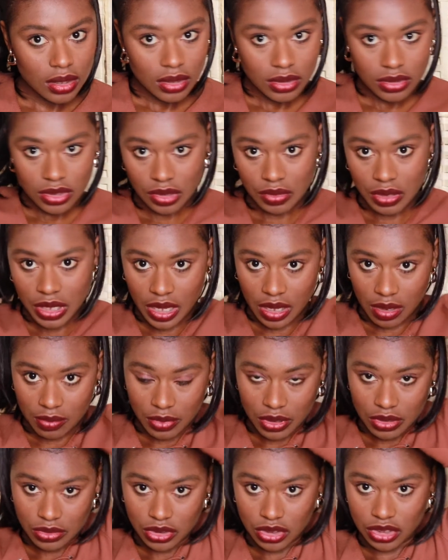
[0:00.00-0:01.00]
So yeah,
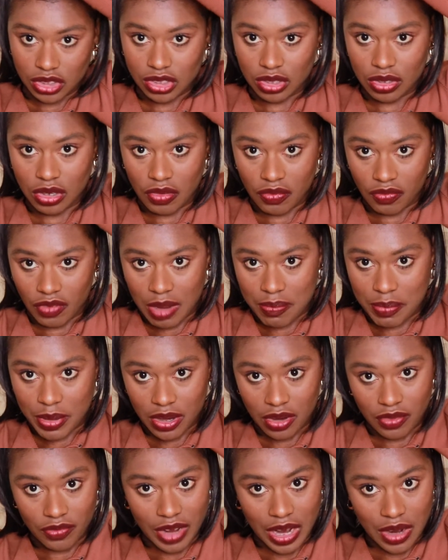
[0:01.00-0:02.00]
I'm just gonna wrap
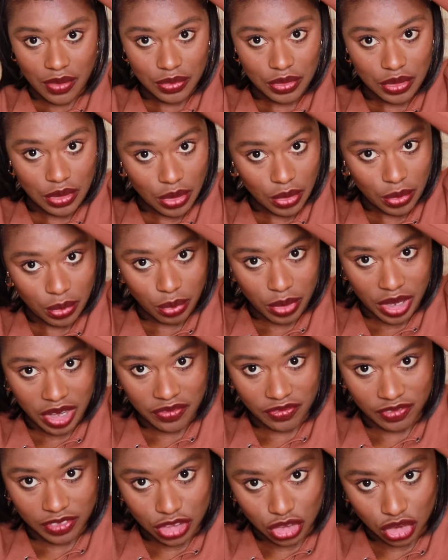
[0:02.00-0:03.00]
it around
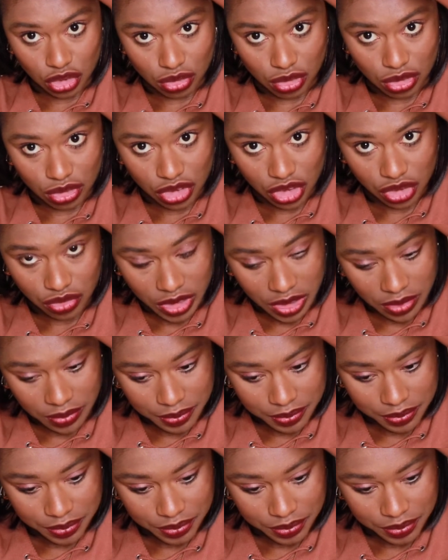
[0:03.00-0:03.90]
with the drawstring.